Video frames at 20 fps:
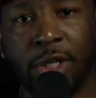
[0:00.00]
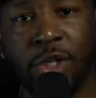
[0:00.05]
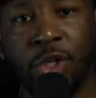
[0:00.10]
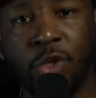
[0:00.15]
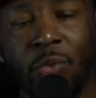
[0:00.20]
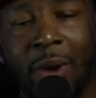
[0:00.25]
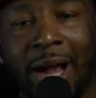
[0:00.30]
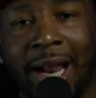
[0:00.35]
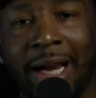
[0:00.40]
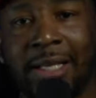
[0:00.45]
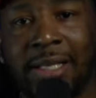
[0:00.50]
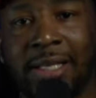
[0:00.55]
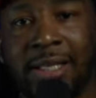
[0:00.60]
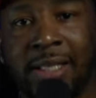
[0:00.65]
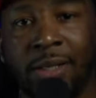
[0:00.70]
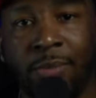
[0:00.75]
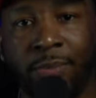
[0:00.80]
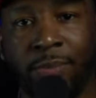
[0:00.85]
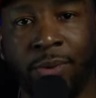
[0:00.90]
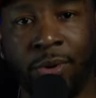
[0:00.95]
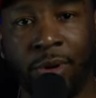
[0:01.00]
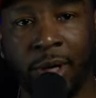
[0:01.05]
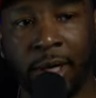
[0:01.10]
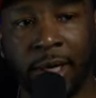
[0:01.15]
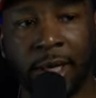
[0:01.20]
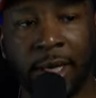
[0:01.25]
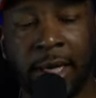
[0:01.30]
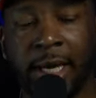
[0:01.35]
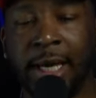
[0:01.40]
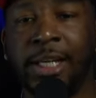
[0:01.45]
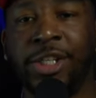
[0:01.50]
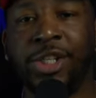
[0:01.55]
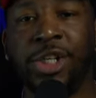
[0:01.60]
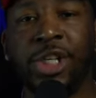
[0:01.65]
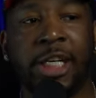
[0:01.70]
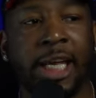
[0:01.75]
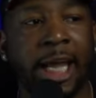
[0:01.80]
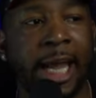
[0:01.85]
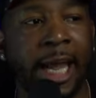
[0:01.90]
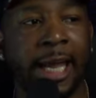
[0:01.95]
This is why this is important.
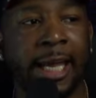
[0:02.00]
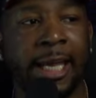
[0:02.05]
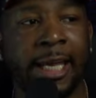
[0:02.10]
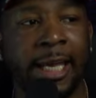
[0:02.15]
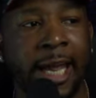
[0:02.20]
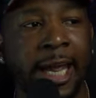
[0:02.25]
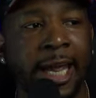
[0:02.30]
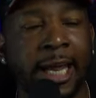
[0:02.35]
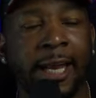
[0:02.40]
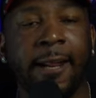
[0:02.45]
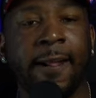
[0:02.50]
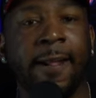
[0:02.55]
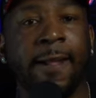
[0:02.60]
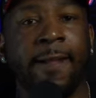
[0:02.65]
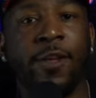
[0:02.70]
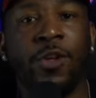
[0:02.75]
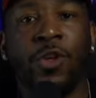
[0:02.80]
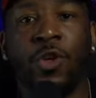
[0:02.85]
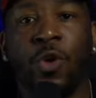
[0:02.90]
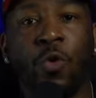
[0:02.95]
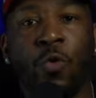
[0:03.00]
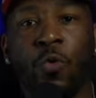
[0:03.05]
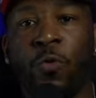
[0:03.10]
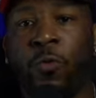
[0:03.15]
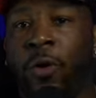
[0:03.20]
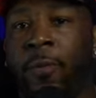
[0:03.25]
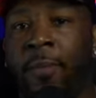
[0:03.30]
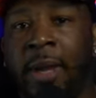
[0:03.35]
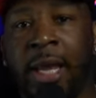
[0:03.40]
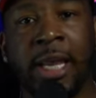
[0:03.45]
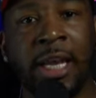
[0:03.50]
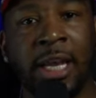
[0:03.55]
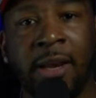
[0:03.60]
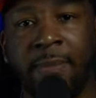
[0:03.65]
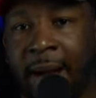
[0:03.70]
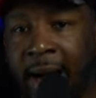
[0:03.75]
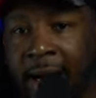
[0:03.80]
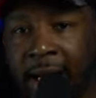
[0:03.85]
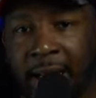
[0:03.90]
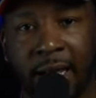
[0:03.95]
She can't get you from
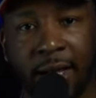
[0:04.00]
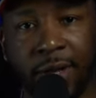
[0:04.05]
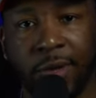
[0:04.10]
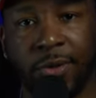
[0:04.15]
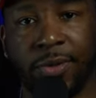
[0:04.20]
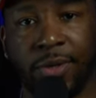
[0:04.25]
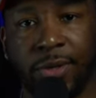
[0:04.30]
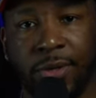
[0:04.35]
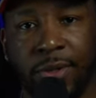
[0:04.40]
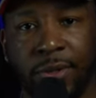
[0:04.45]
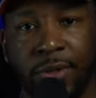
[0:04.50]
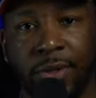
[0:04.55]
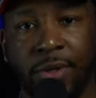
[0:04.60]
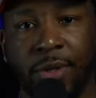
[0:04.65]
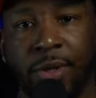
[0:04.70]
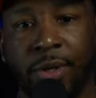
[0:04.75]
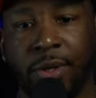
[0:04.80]
anybody else.